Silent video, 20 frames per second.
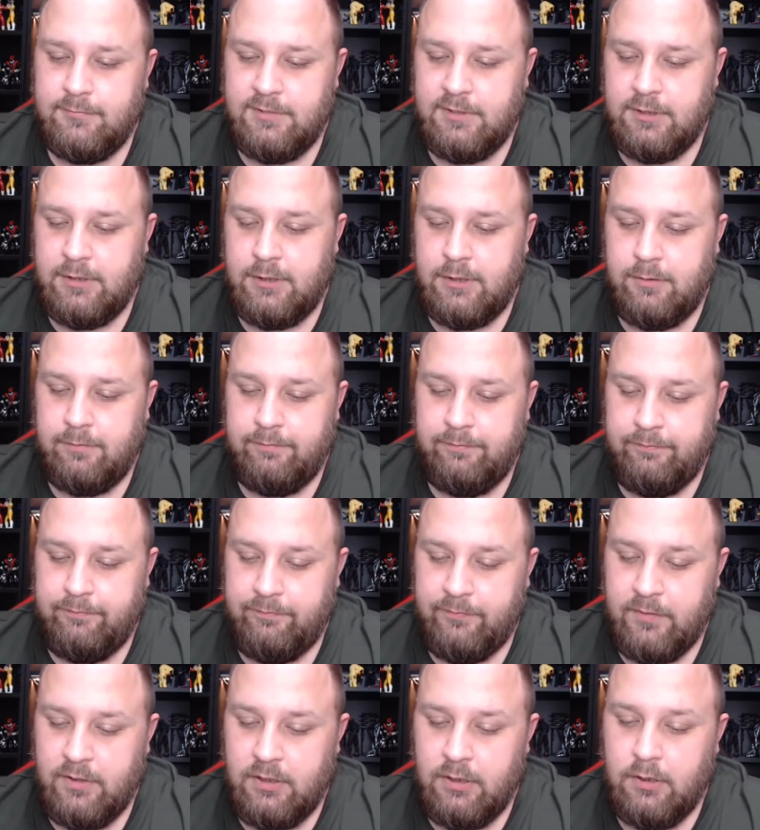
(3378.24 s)
No.
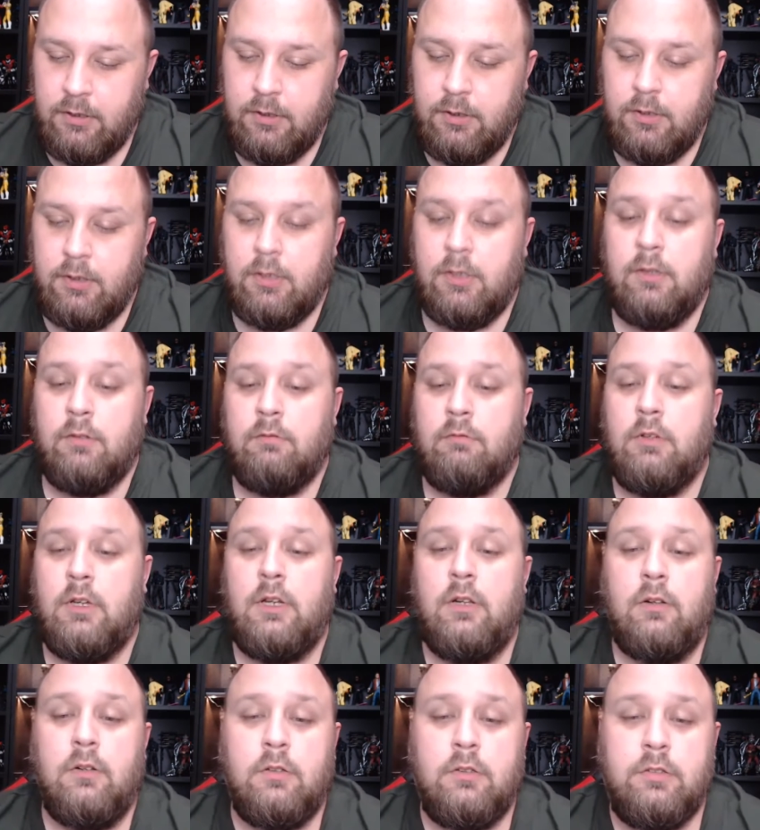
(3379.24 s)

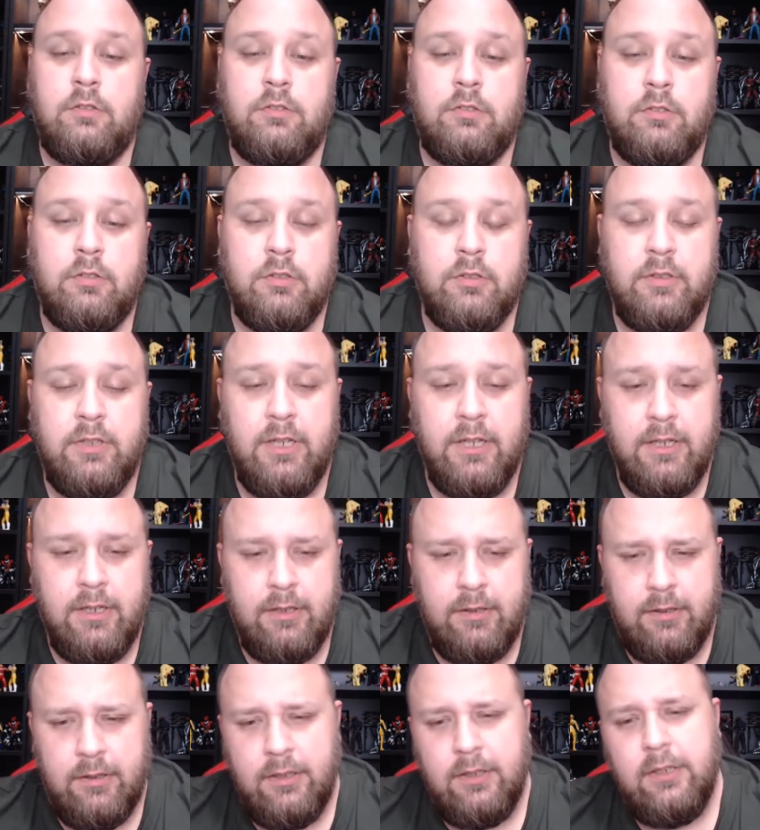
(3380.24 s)
Rhinox.
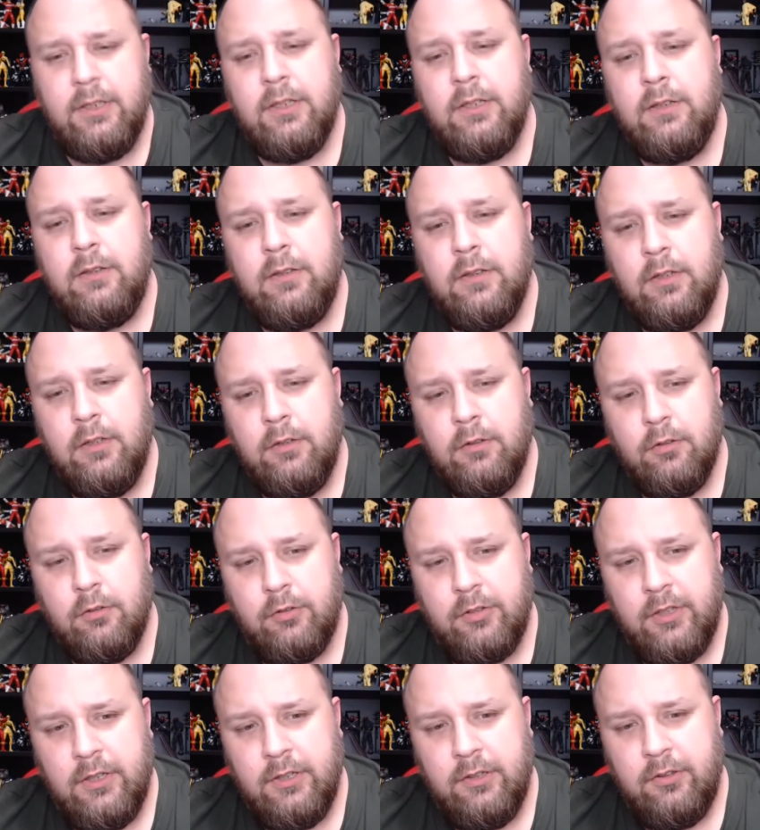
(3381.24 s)
Yeah, they did
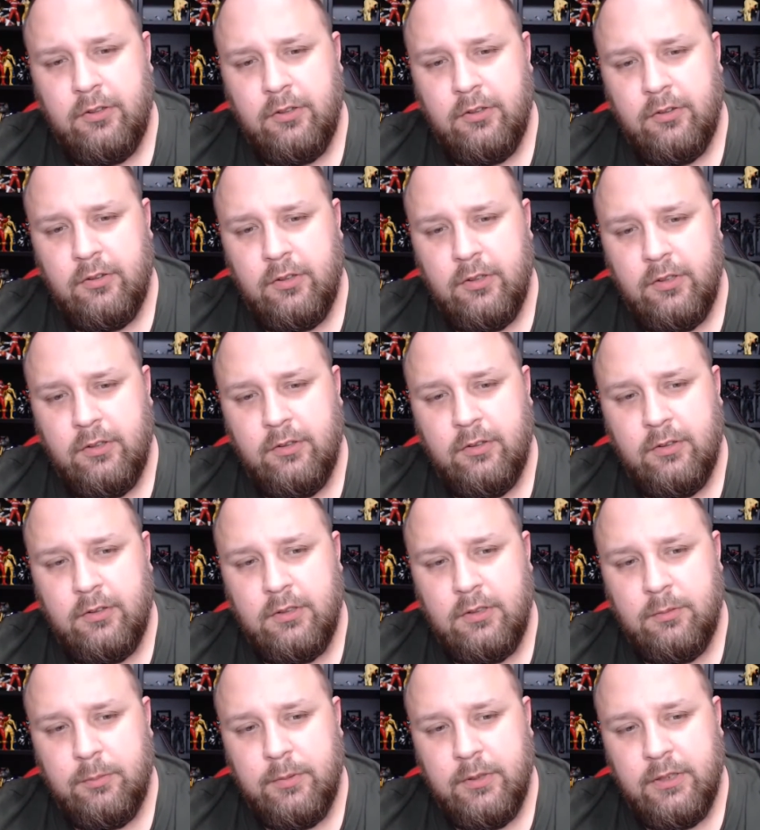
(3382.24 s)
undersize his guns a
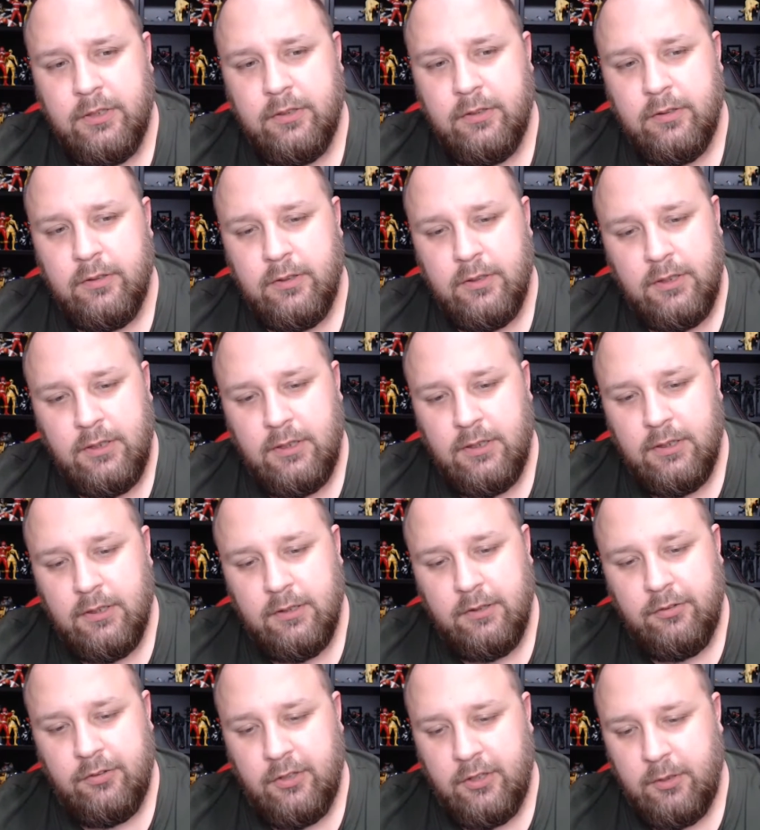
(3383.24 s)
little bit.
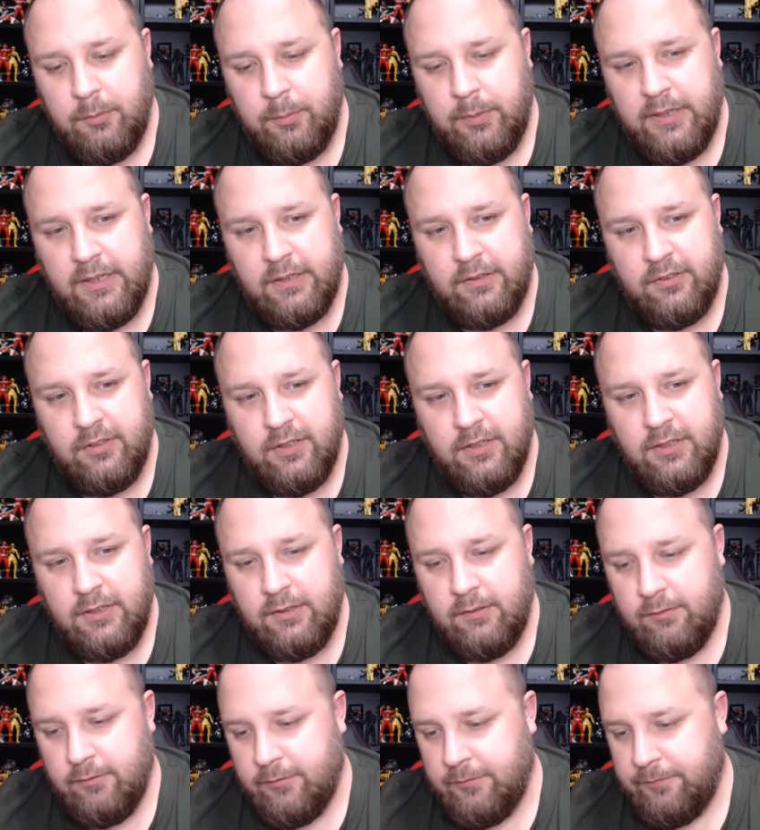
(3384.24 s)
At least on the
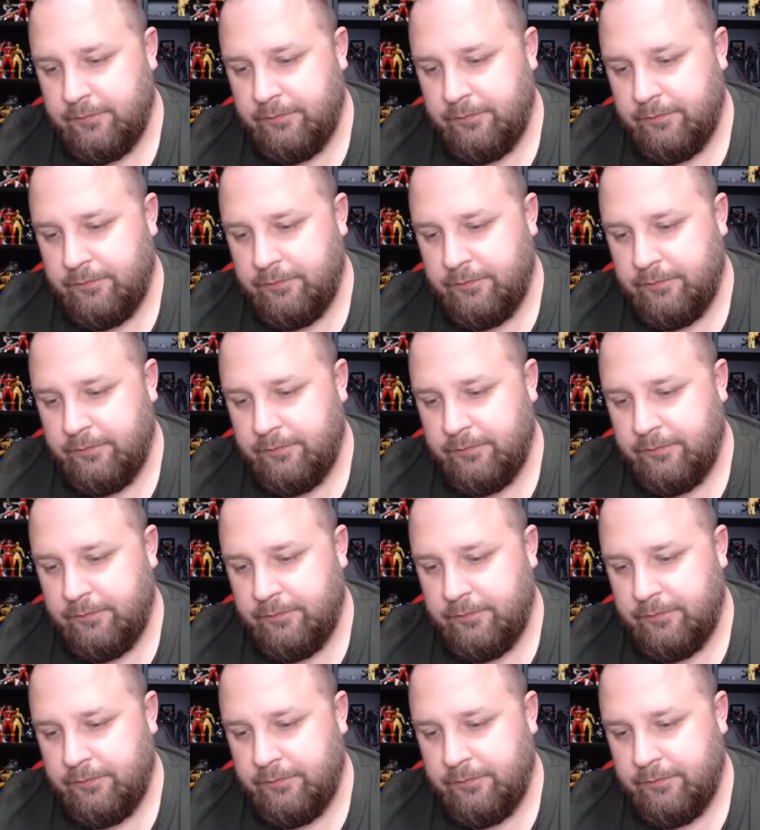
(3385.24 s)
backside.